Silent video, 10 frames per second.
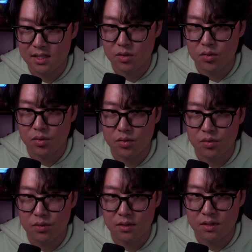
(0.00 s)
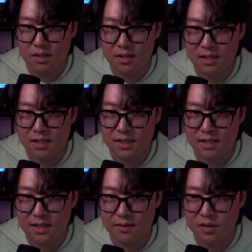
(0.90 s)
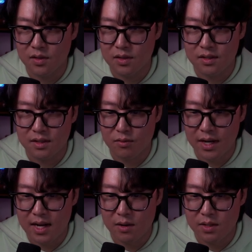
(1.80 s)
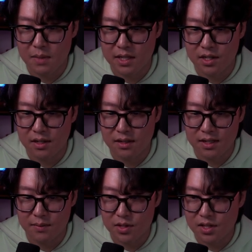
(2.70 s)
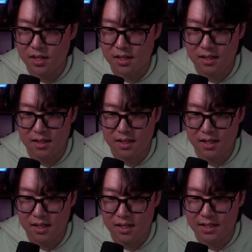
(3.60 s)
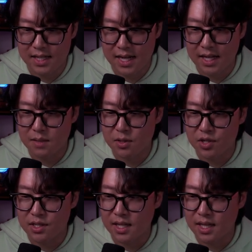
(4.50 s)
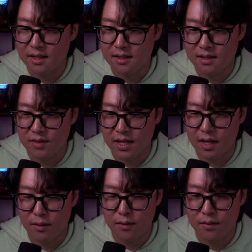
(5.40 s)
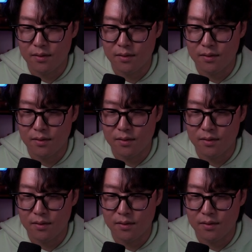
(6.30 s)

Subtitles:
Oof, difficult. Right now is my turn. I'm just gonna attack as much as I can right now.